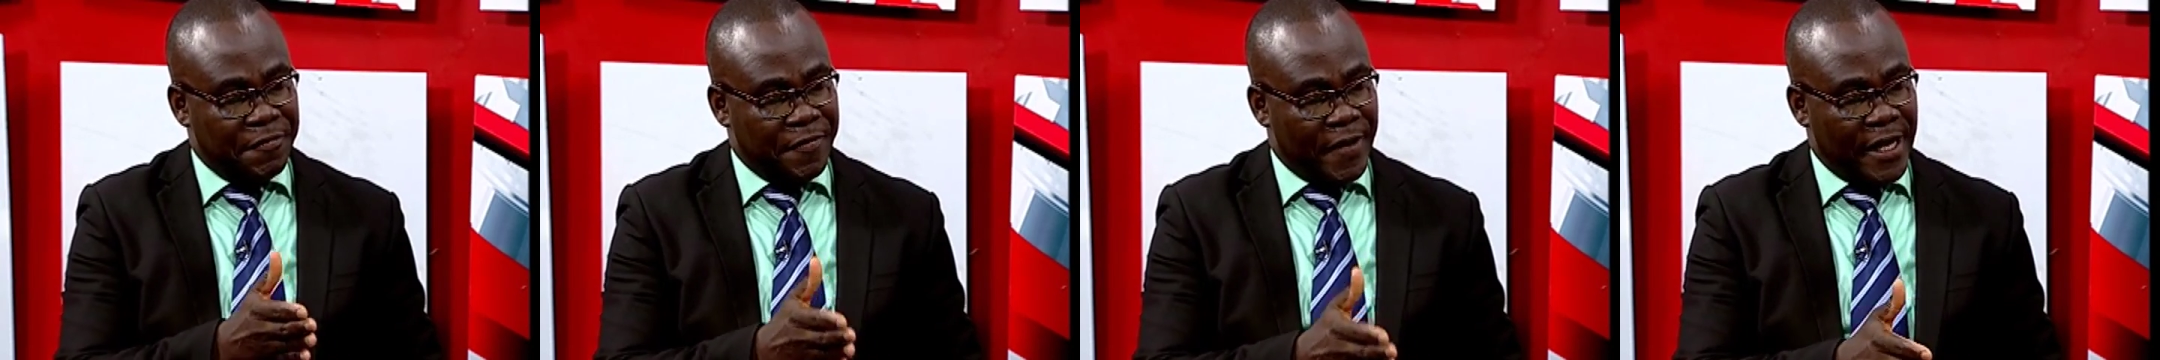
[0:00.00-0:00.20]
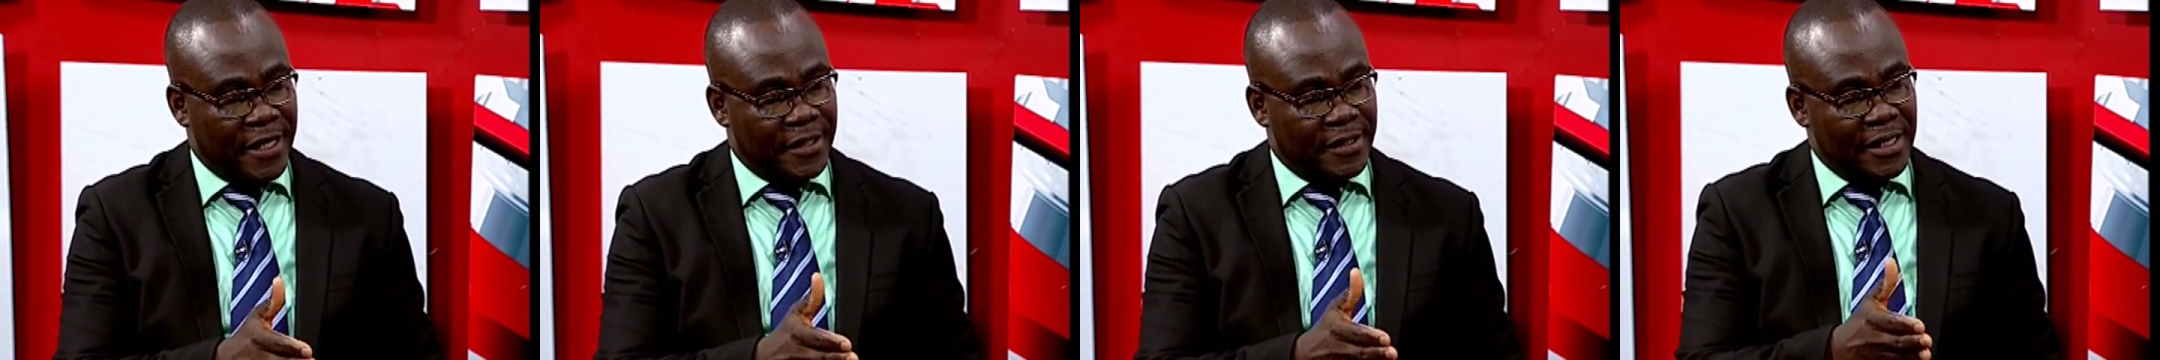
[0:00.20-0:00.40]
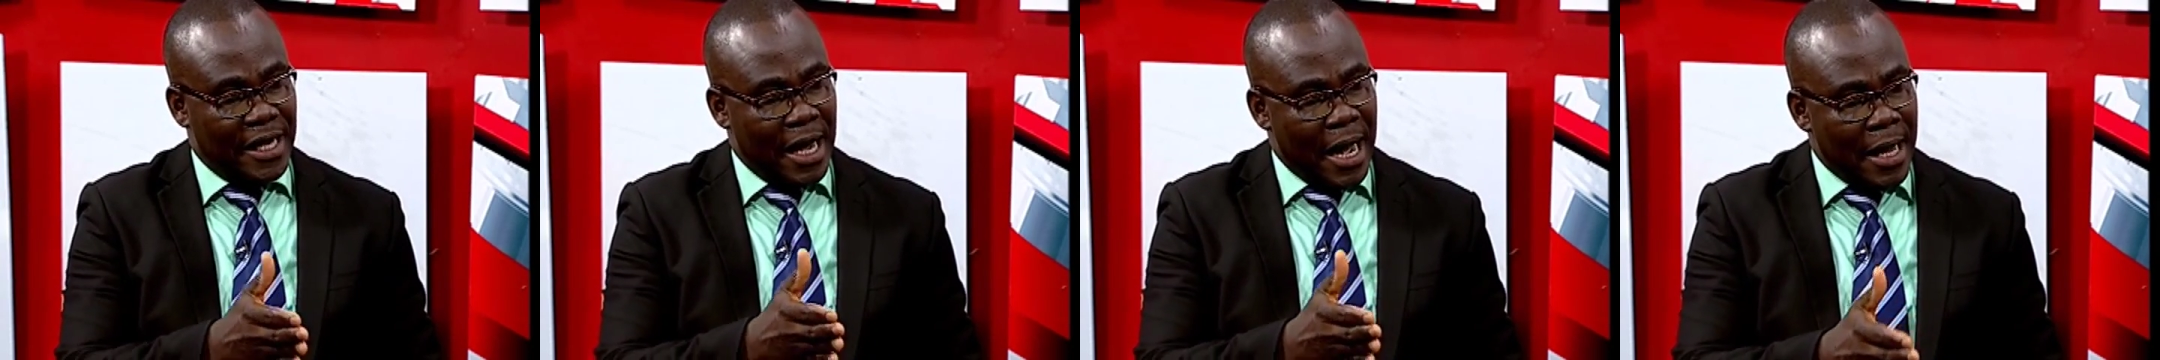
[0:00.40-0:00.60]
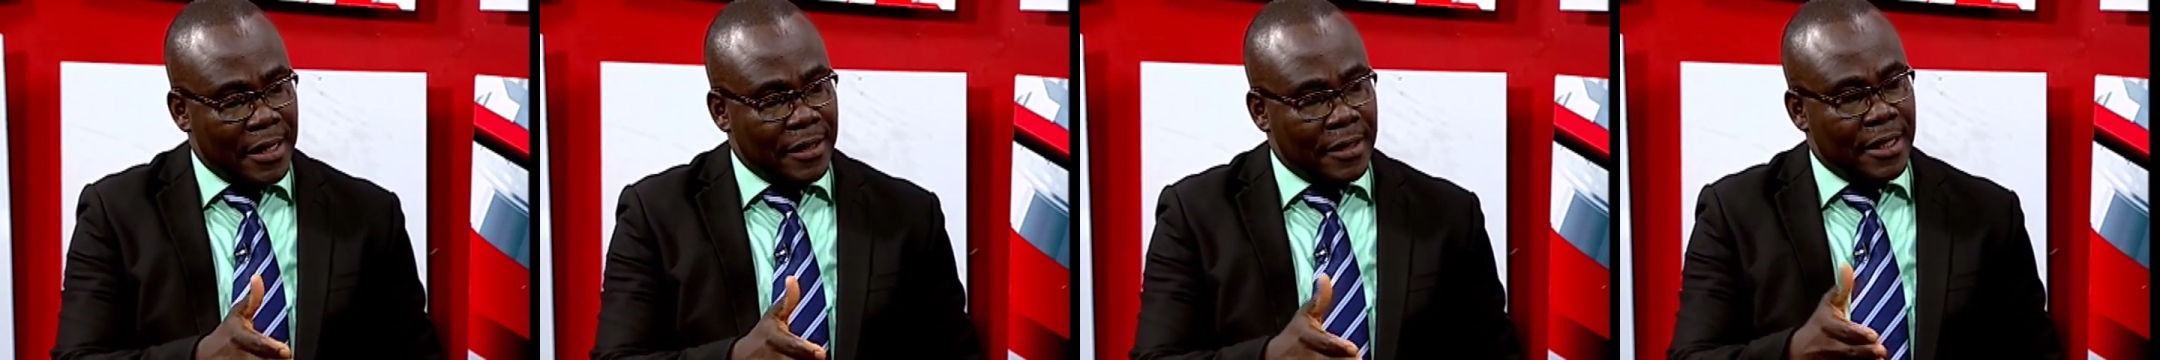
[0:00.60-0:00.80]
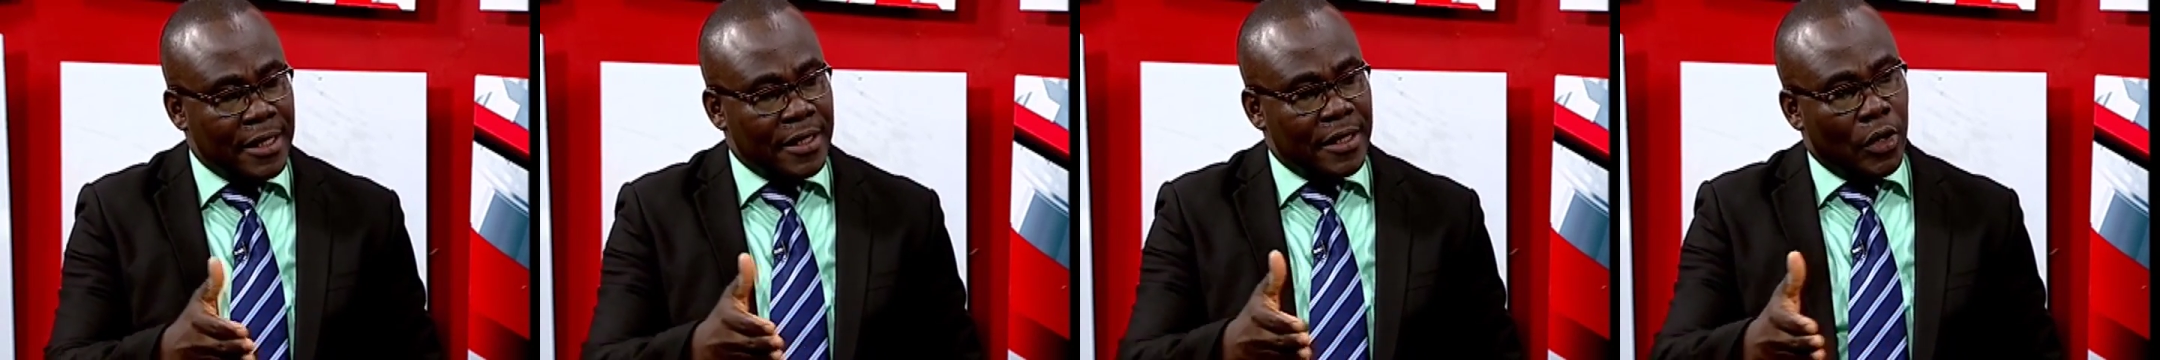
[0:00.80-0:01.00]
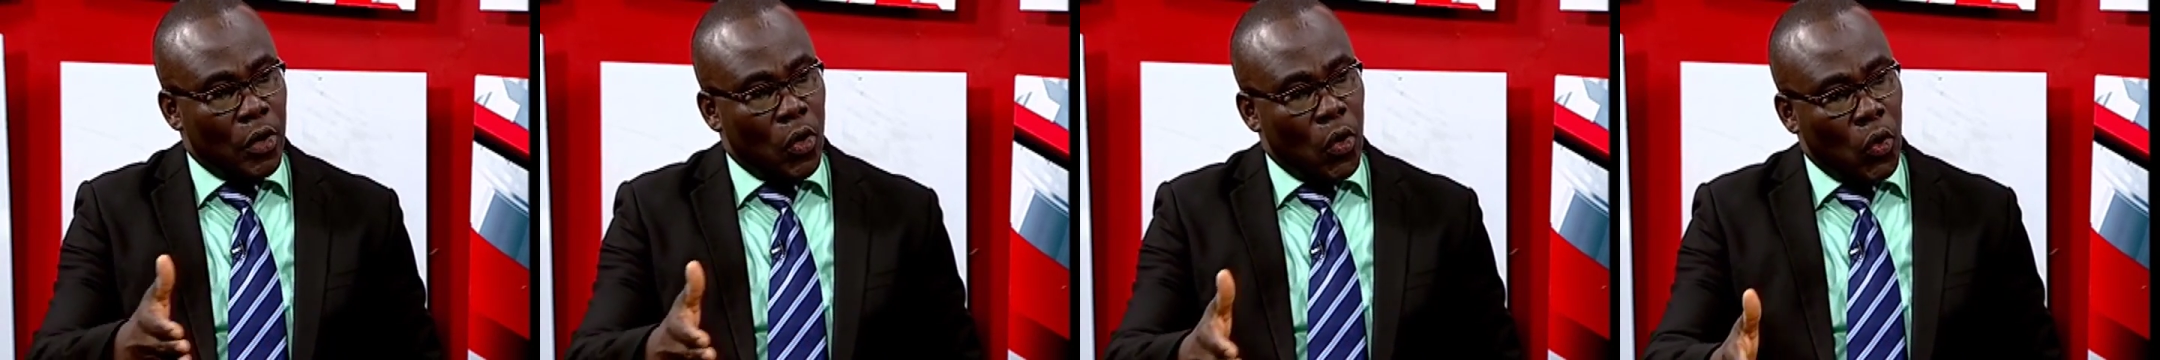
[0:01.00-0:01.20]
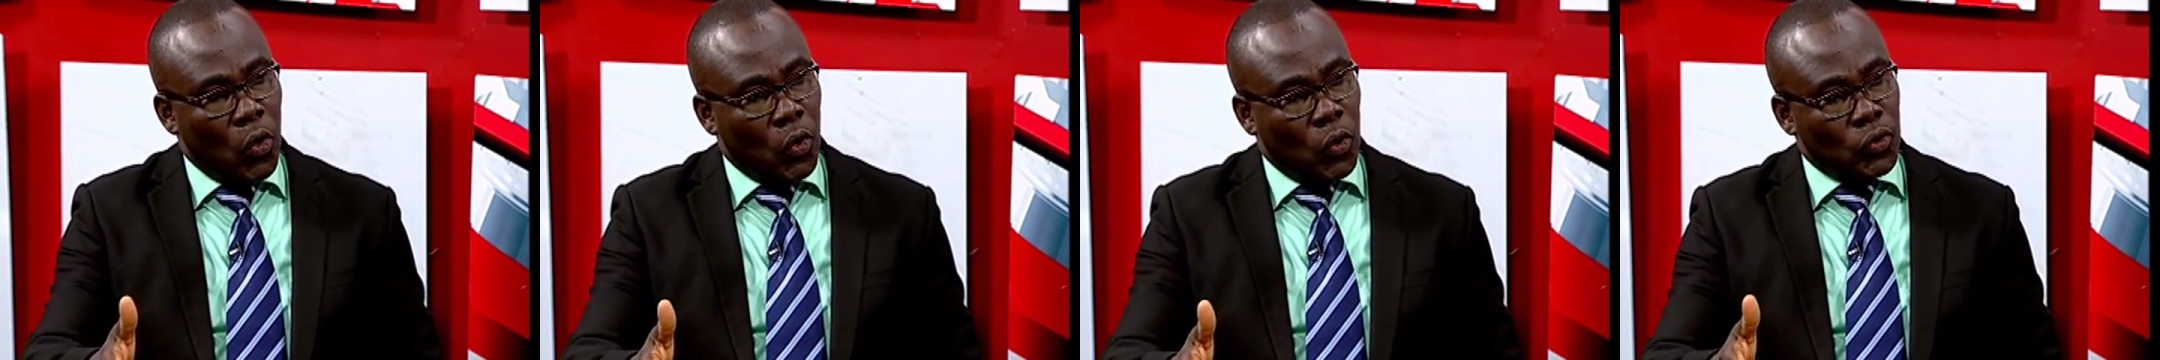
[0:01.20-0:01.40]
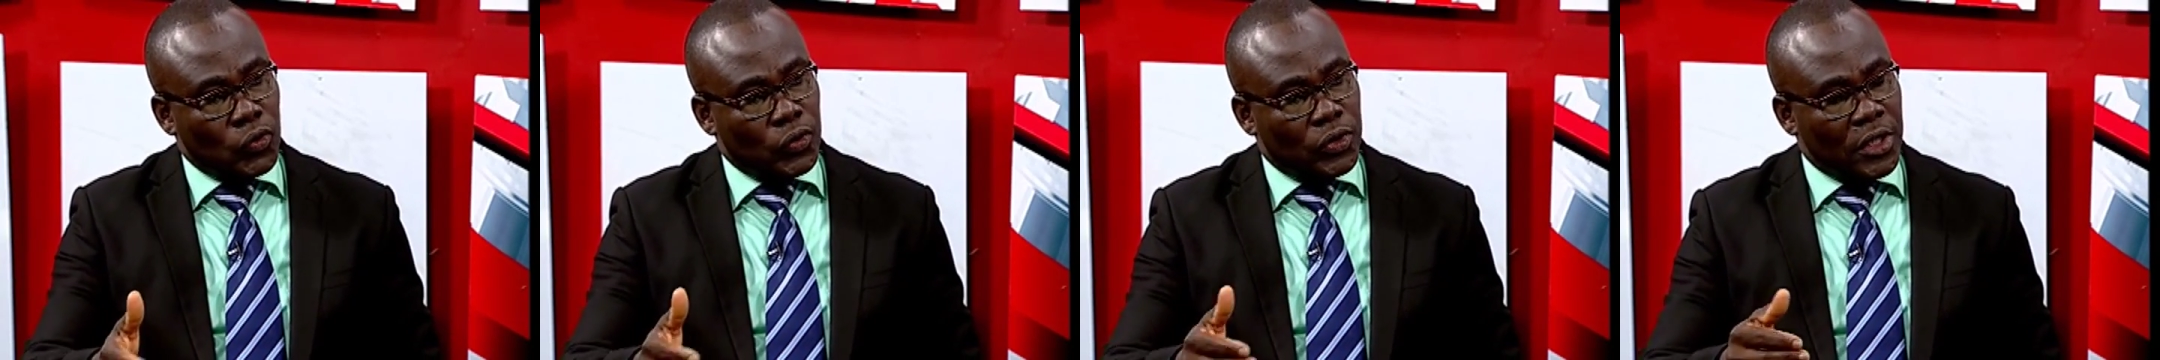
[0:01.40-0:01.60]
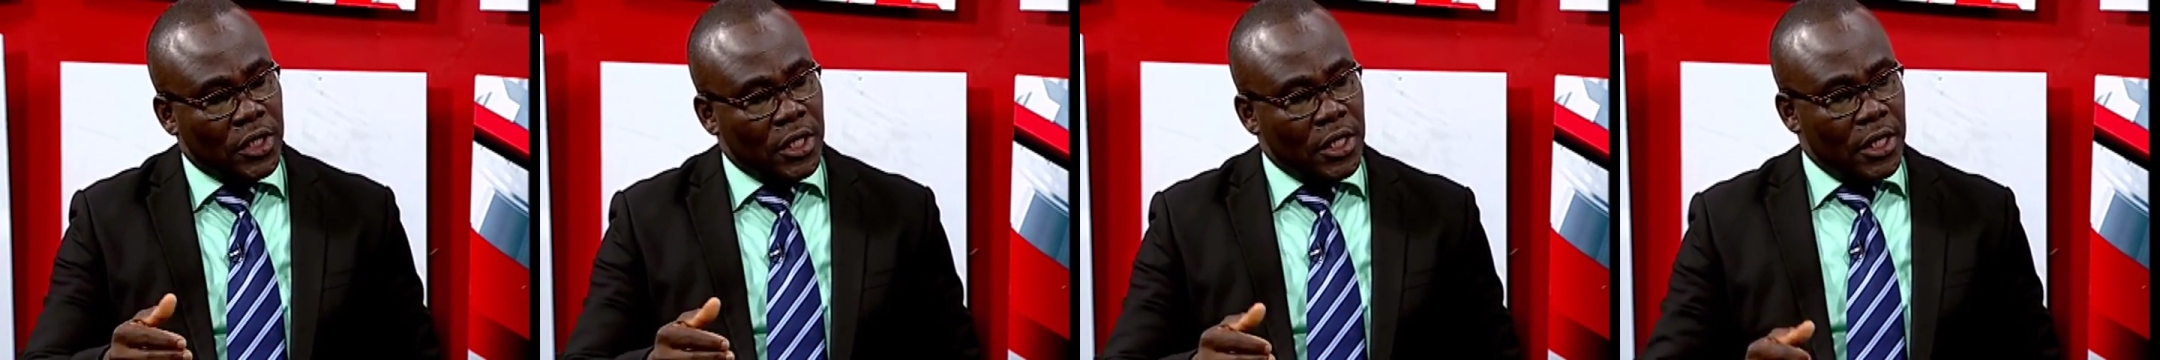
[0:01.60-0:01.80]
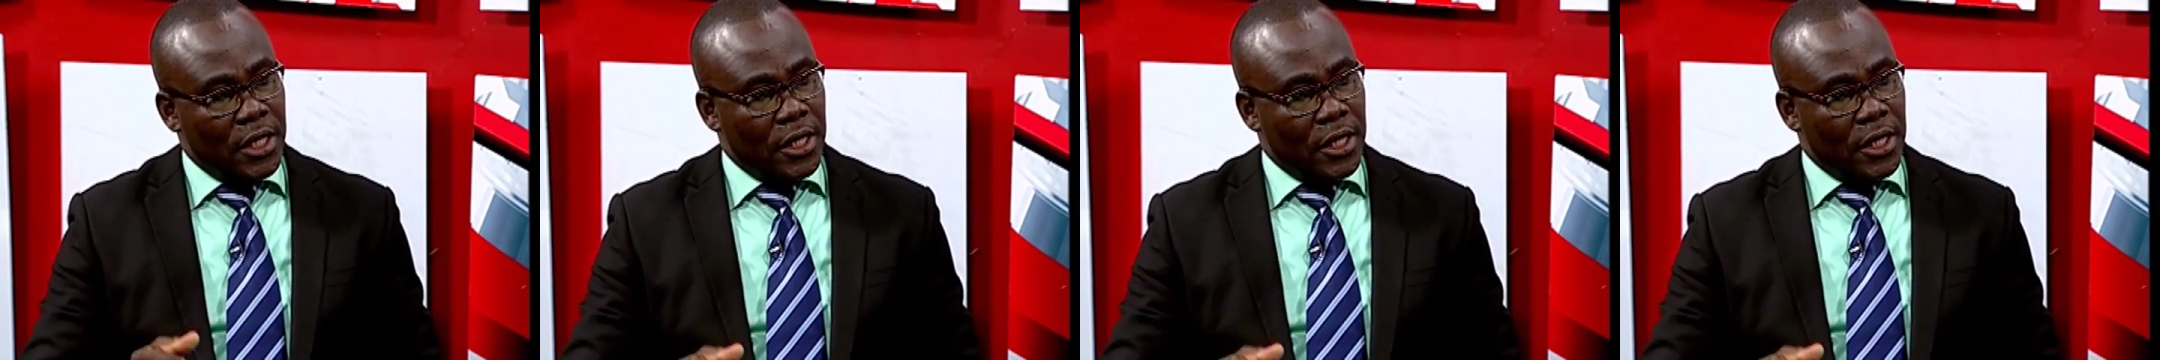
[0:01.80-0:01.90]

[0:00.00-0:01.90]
faced under the old